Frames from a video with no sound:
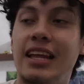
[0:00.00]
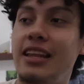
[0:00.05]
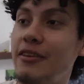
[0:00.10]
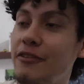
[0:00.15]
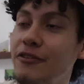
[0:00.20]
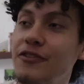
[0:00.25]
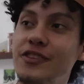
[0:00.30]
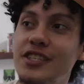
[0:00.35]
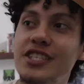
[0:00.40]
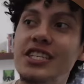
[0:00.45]

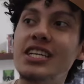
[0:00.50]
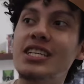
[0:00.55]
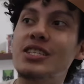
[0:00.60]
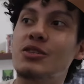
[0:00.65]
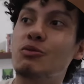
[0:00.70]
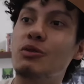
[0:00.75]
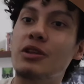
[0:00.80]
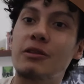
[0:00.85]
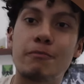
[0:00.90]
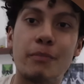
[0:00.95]
if
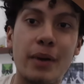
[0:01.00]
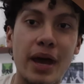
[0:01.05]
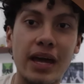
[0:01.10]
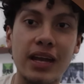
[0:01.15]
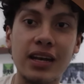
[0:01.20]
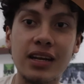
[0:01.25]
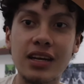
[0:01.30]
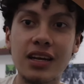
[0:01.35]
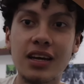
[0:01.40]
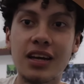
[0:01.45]
she's with
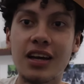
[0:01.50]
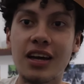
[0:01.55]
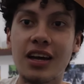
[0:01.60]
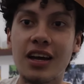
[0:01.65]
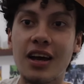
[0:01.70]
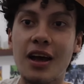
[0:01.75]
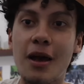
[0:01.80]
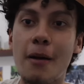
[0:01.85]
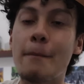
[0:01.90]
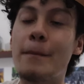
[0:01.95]
Ben,
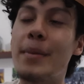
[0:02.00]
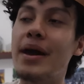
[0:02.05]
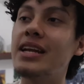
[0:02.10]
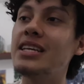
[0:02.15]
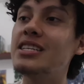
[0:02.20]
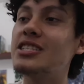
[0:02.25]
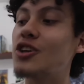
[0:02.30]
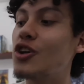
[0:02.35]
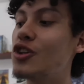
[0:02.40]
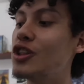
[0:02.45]
Ben
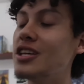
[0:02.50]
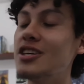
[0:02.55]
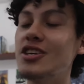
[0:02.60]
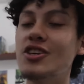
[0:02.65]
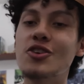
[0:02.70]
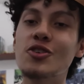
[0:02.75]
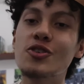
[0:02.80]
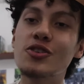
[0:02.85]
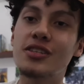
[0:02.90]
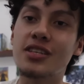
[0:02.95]
is only
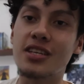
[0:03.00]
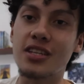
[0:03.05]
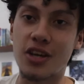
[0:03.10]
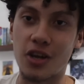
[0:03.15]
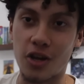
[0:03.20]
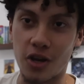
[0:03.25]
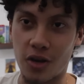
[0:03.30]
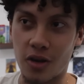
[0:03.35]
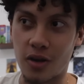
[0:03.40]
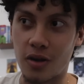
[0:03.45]
using
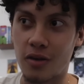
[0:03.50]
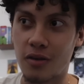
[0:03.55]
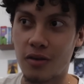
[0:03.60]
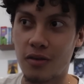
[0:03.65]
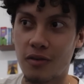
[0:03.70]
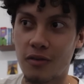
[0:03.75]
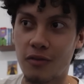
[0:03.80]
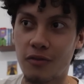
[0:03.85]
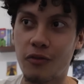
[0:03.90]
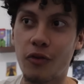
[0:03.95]
her
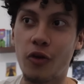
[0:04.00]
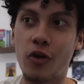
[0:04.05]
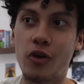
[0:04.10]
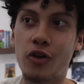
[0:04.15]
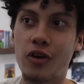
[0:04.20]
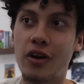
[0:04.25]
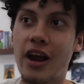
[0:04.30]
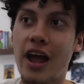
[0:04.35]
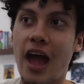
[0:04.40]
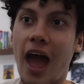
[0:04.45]

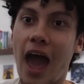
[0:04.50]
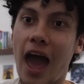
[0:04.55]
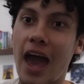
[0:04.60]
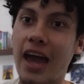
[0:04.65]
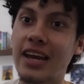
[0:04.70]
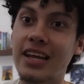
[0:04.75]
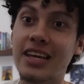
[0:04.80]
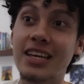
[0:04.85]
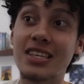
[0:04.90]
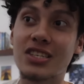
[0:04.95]
for
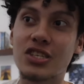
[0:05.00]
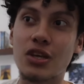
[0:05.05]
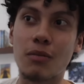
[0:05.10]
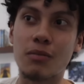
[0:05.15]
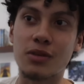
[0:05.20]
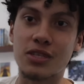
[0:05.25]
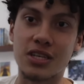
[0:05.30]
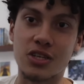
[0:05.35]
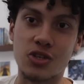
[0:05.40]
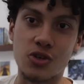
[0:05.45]
hiding his
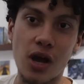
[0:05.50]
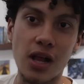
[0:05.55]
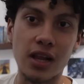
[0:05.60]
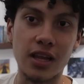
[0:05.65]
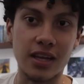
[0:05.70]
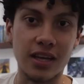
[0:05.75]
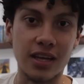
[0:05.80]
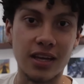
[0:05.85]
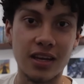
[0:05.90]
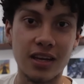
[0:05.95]

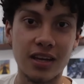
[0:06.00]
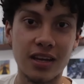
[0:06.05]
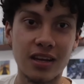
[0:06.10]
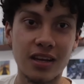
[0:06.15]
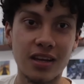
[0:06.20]
homosexuality.